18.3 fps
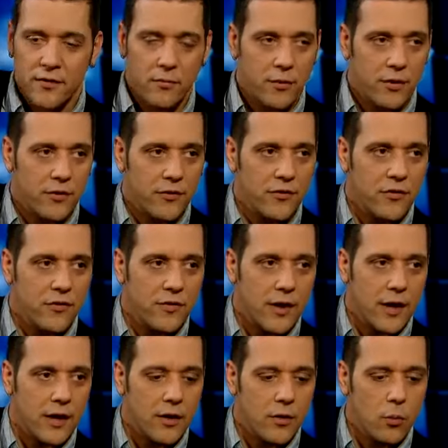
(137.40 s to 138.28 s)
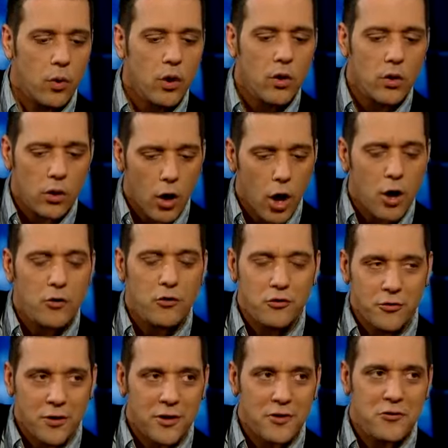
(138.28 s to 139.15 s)
Dead once said, what a
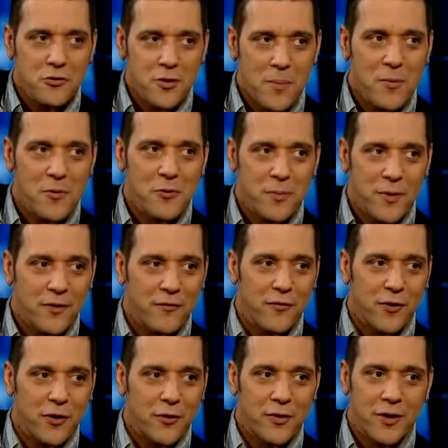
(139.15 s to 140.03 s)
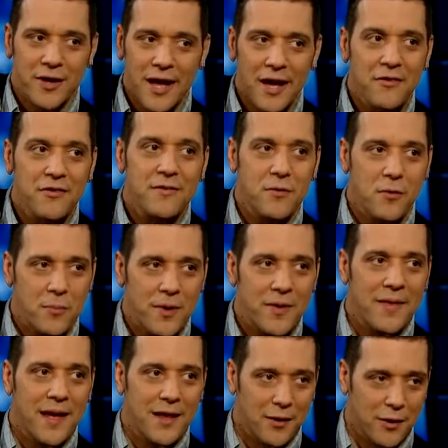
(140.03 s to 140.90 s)
long, strange trip it's been for you. And it hasn't even
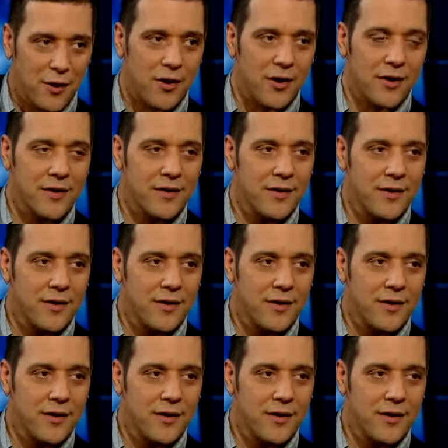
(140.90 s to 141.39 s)
been that long.